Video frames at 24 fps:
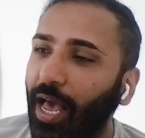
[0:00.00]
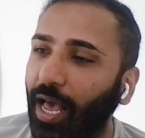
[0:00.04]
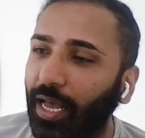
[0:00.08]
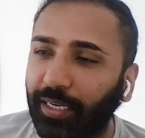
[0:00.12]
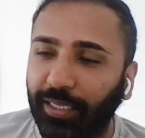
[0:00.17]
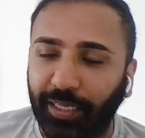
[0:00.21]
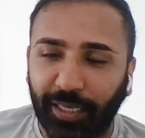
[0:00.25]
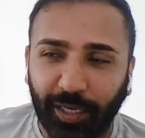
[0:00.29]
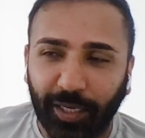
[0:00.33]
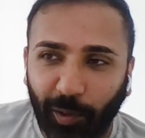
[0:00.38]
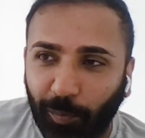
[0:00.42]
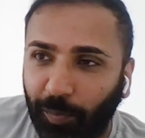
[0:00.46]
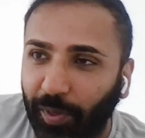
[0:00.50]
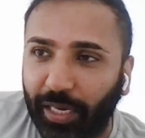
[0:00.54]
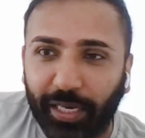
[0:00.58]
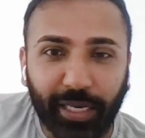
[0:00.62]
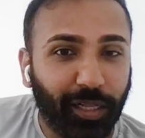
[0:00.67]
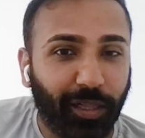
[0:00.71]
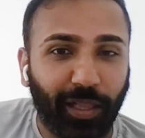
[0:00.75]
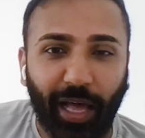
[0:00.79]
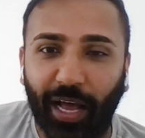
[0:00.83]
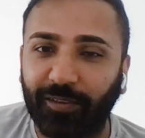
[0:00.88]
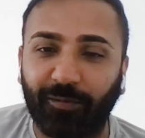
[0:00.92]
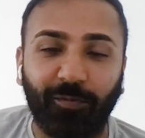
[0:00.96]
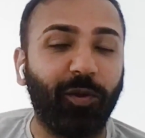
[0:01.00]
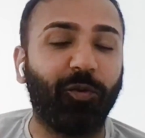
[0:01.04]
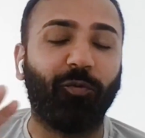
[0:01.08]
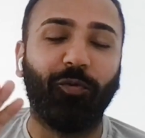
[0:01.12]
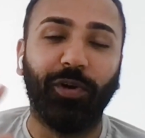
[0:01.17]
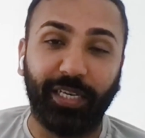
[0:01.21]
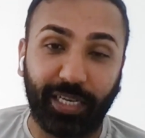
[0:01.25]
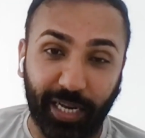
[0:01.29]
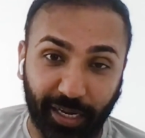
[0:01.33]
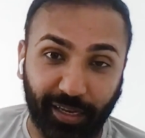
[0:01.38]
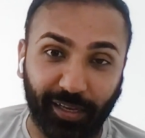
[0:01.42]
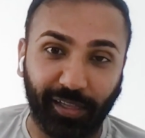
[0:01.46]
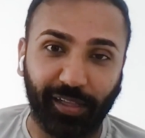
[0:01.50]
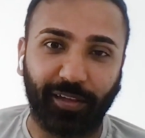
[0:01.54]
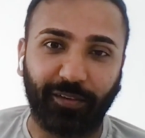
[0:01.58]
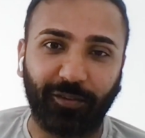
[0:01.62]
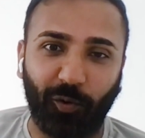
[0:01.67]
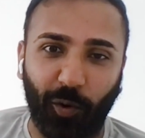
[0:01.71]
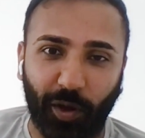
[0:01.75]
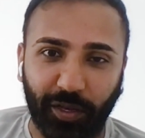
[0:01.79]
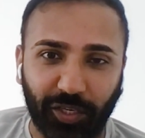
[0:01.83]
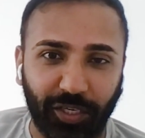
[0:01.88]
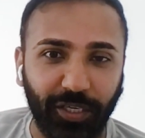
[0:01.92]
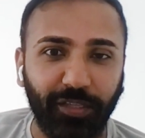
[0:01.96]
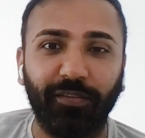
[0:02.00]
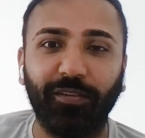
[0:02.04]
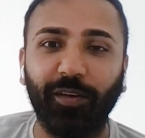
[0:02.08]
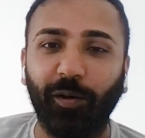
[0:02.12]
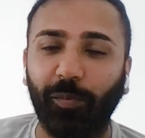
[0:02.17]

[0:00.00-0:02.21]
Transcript: and he'll be, he'll ask me ridiculous questions.